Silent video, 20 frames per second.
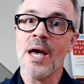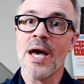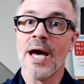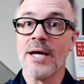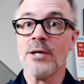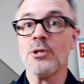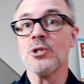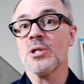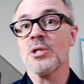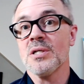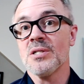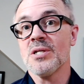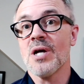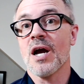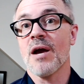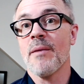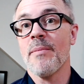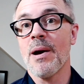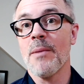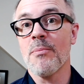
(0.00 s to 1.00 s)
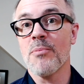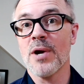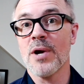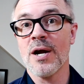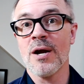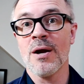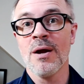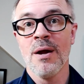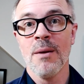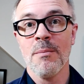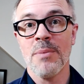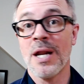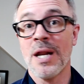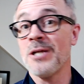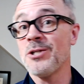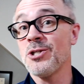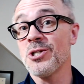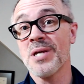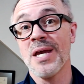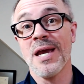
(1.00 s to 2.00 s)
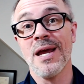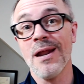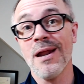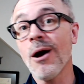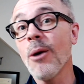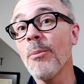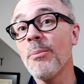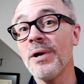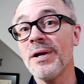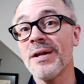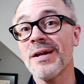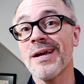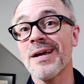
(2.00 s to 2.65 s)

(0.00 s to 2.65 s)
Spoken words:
I usually talk about prayer, but I just can't help it.